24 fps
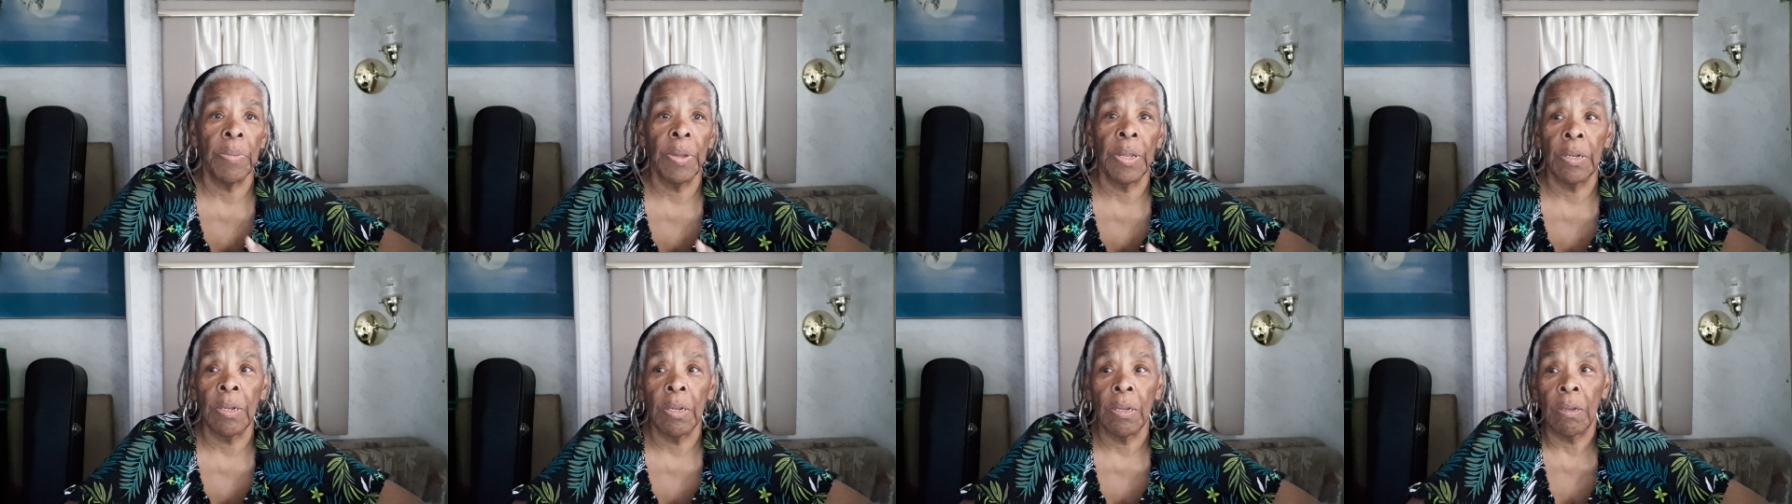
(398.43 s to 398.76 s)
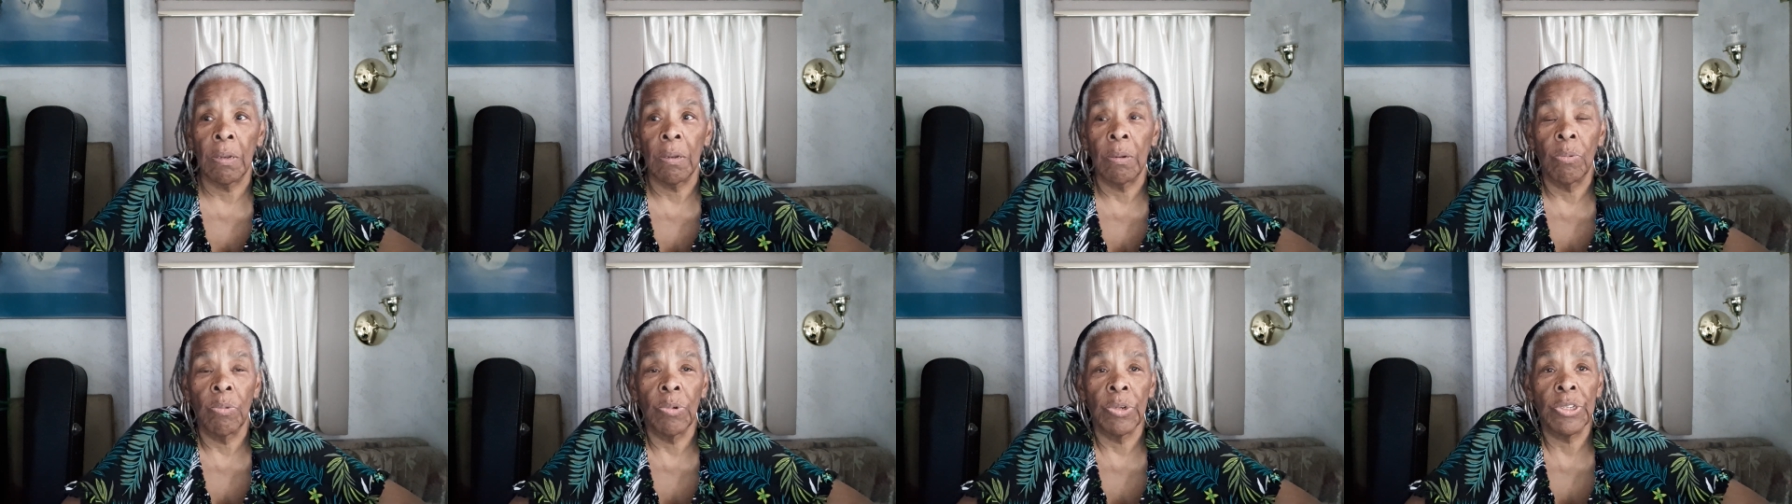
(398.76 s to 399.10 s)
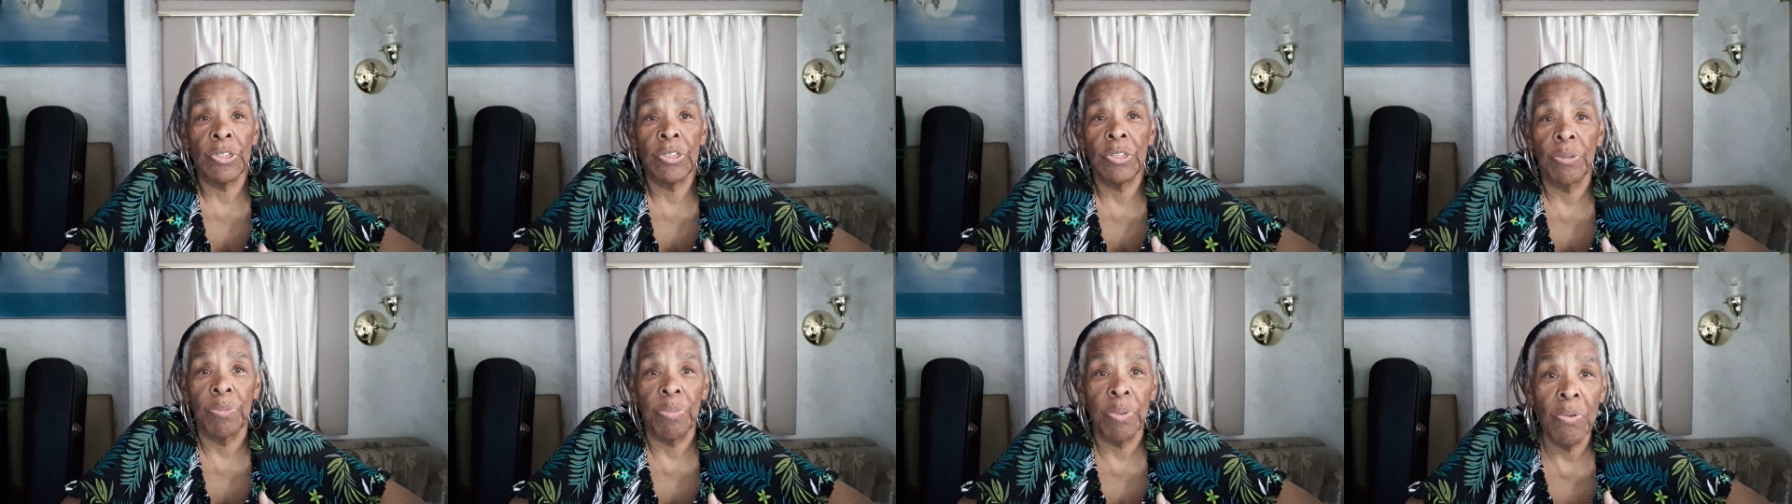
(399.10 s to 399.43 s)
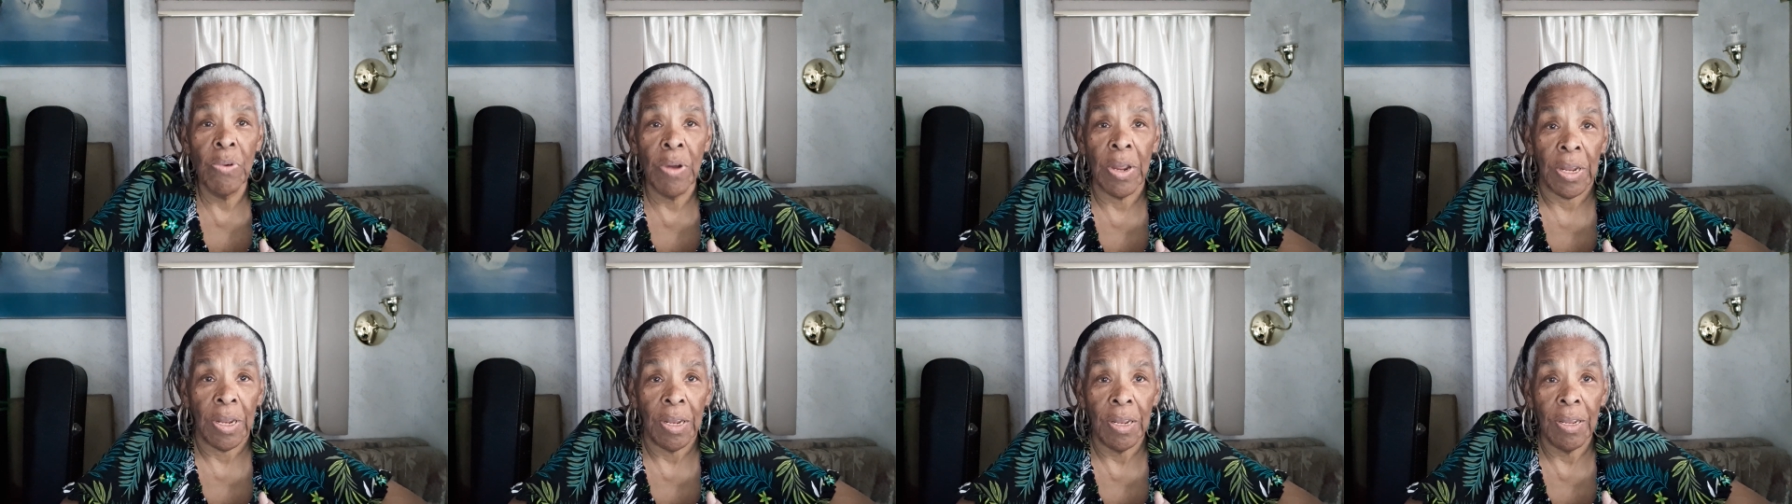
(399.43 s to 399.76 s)
and what's the
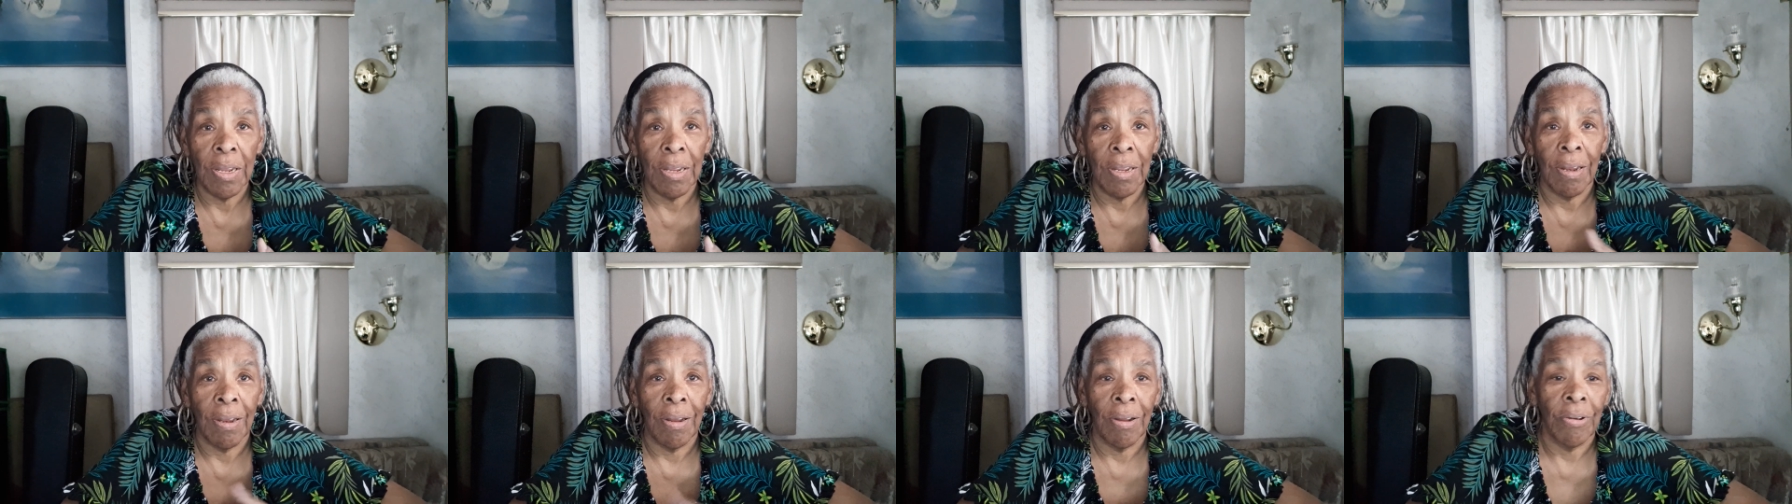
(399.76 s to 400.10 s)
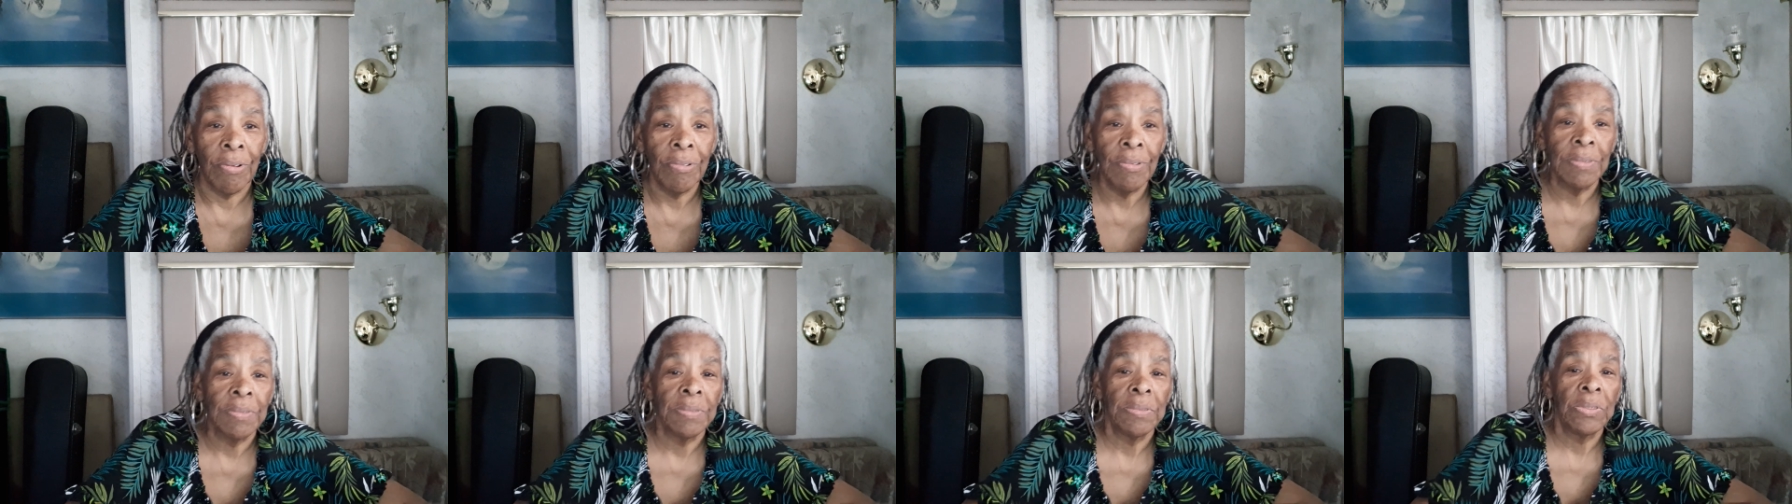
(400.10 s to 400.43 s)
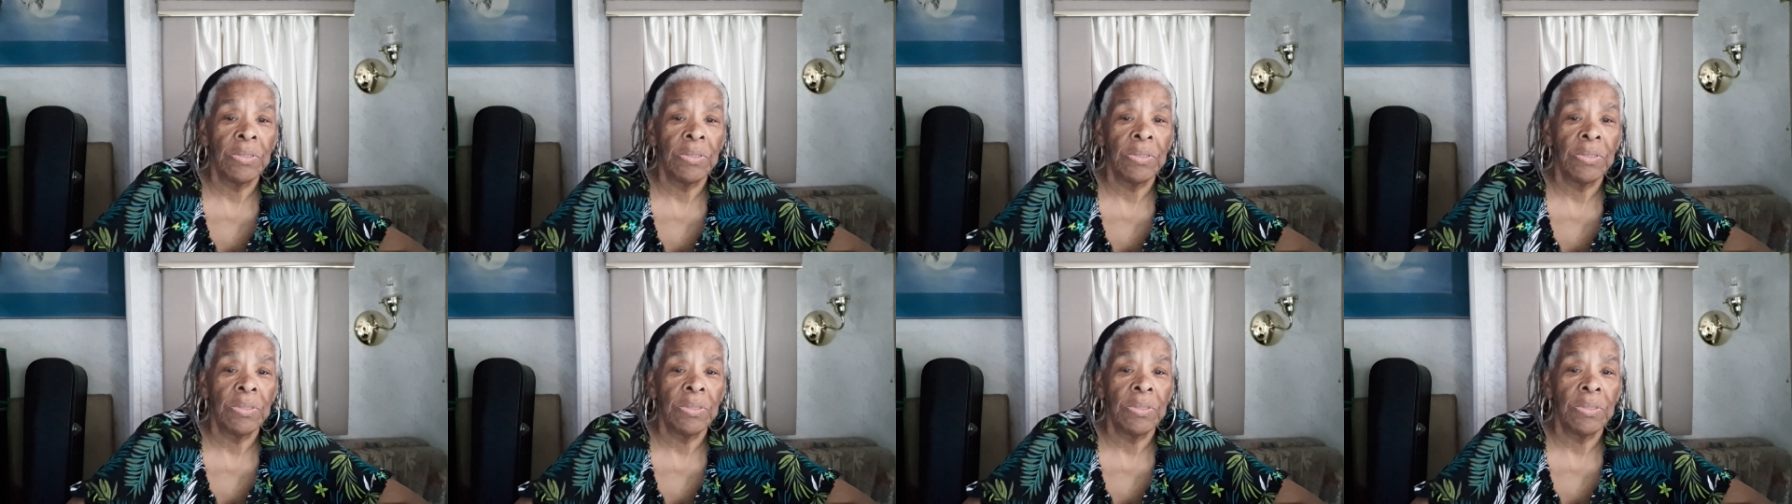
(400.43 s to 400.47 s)
point, you know?